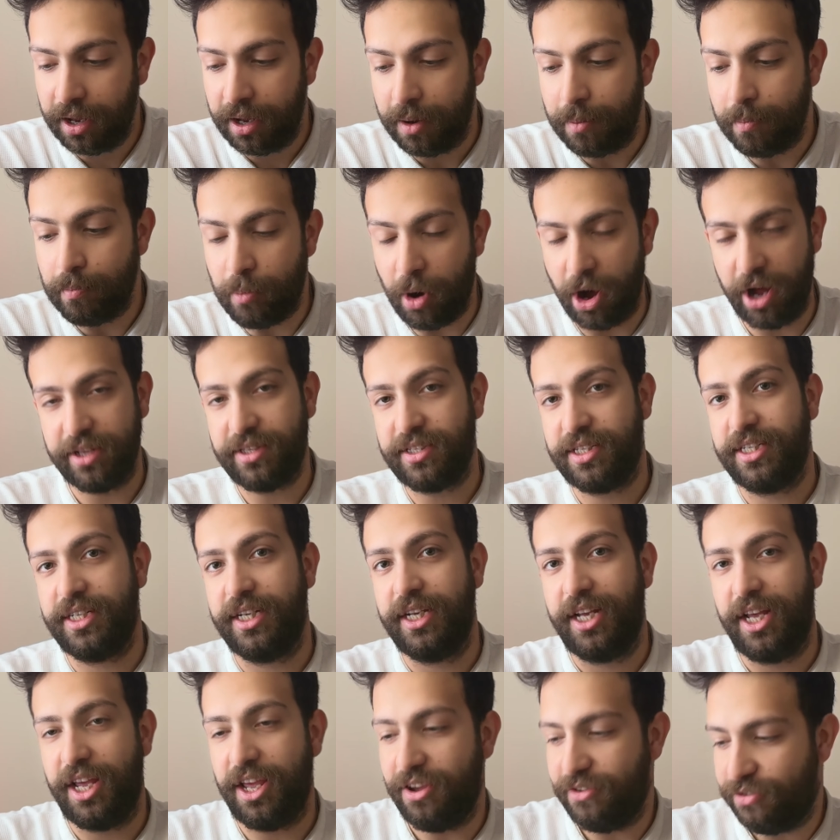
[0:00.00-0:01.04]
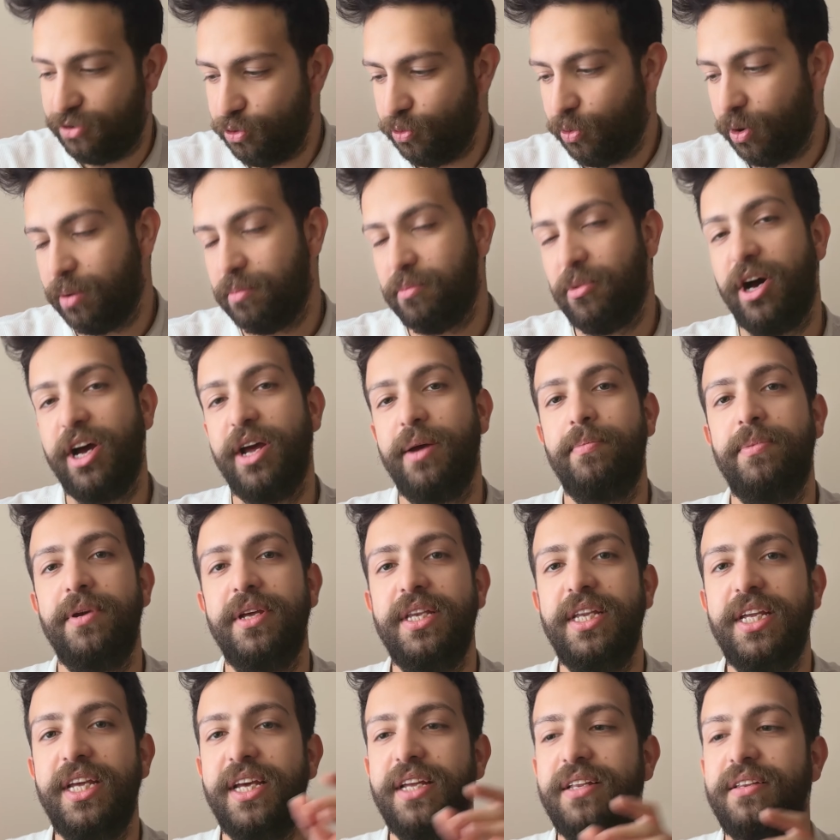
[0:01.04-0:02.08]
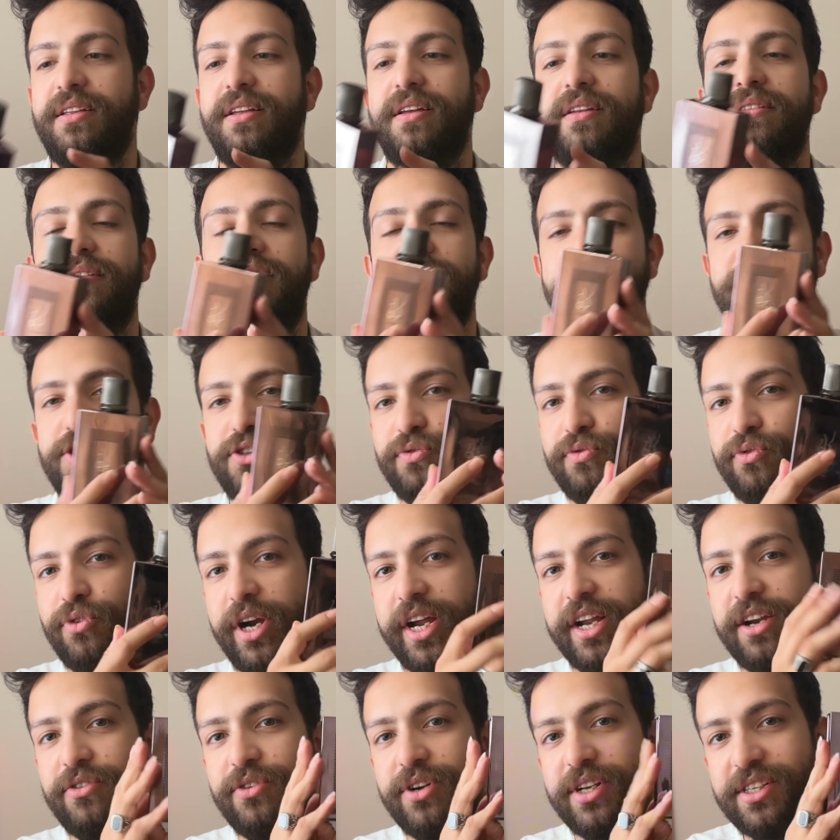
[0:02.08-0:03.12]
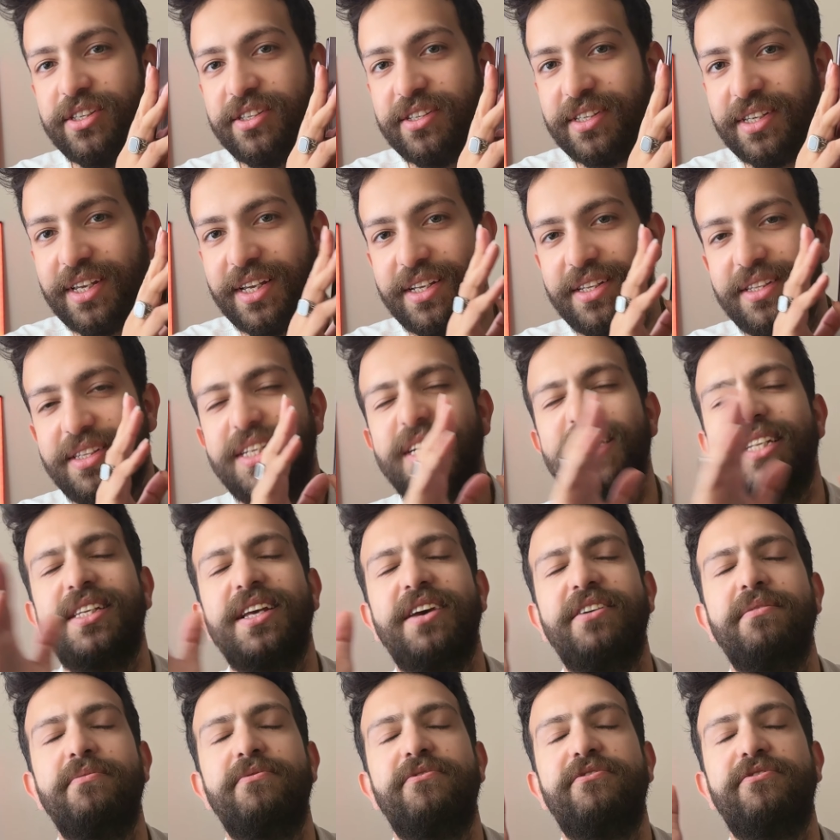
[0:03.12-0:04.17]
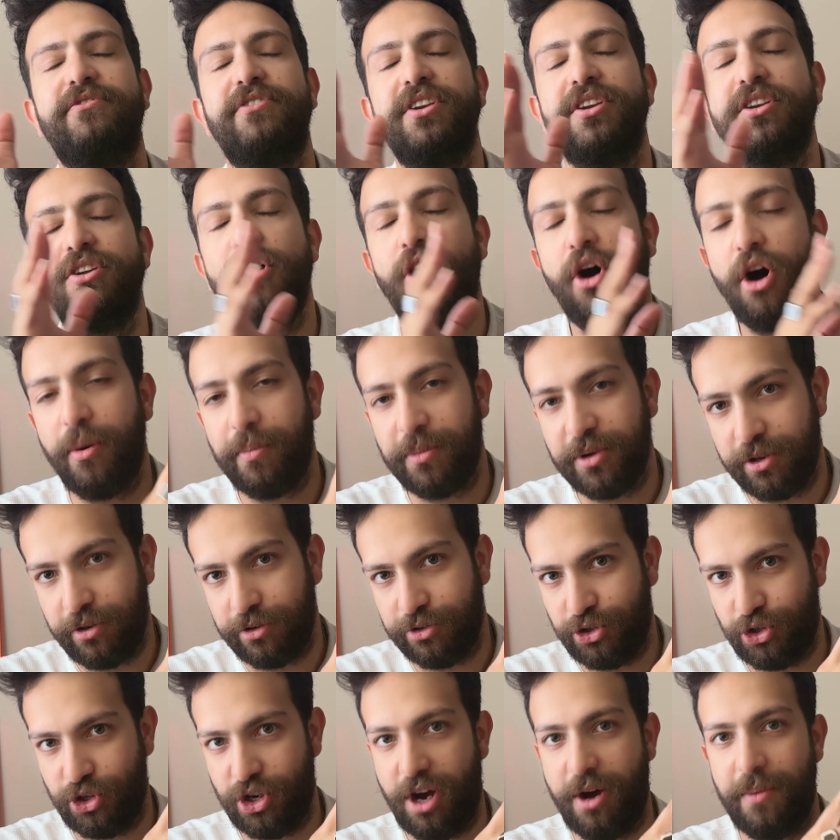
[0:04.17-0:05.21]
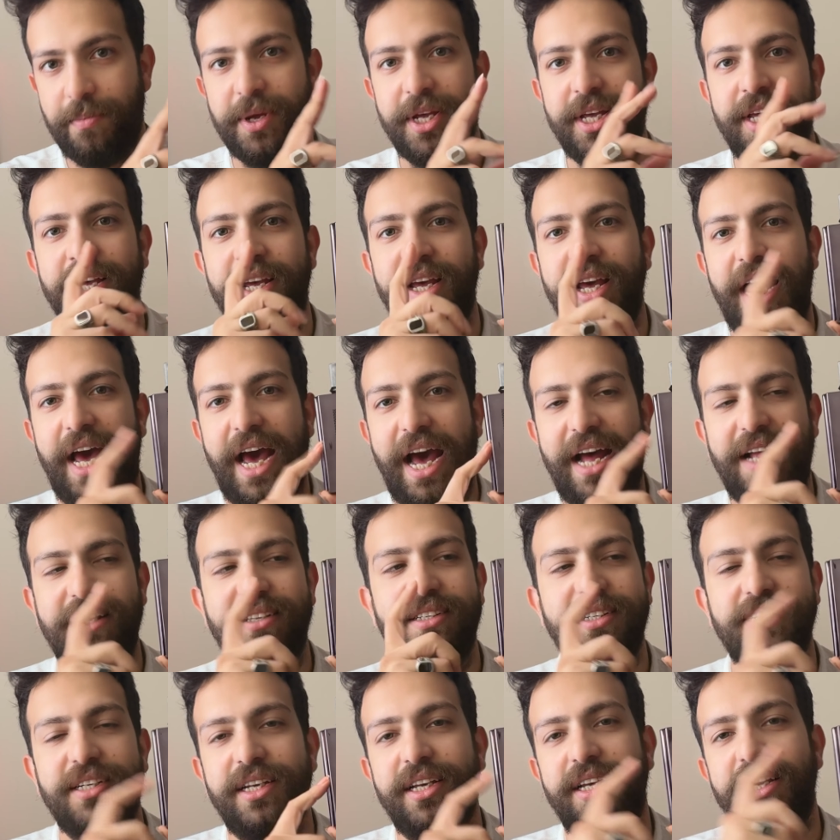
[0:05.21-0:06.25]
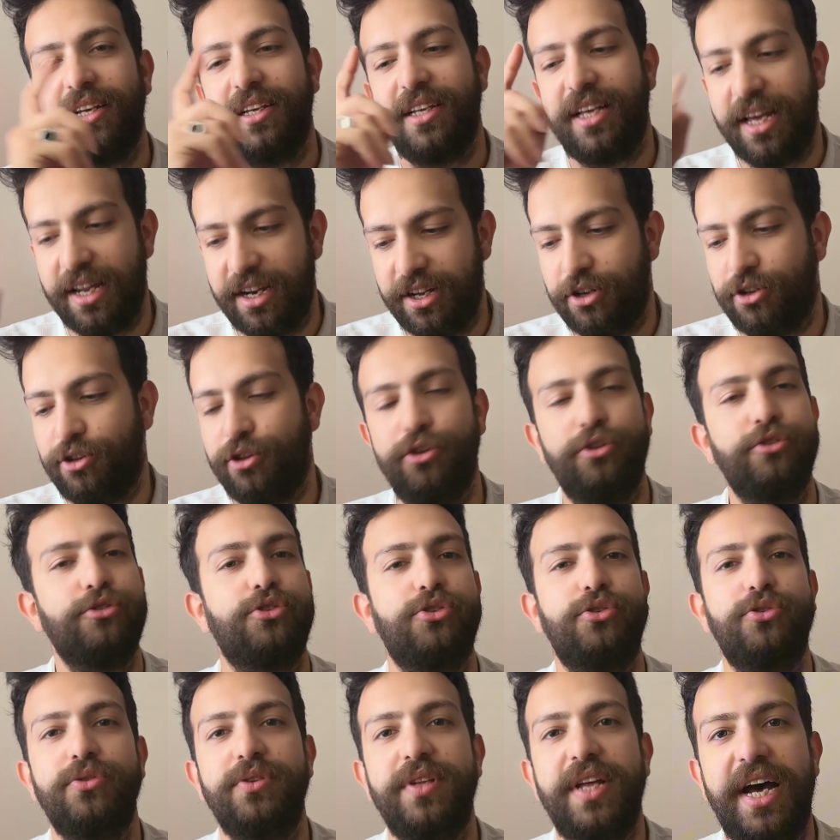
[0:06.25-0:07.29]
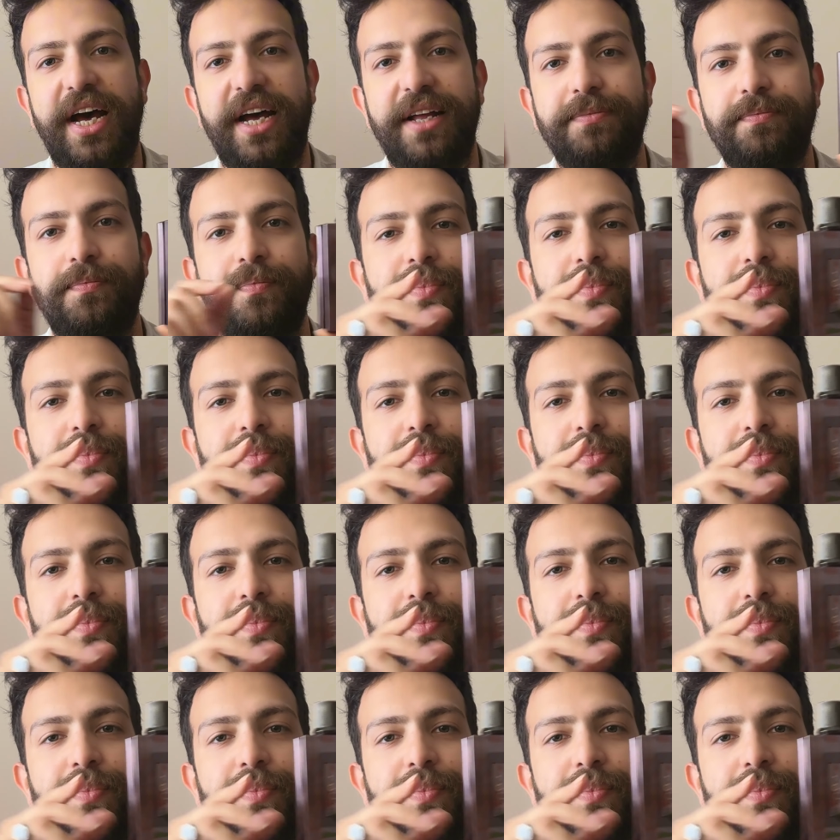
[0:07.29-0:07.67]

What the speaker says: But if you want my opinion, this fragrance did a phenomenal job at getting close to that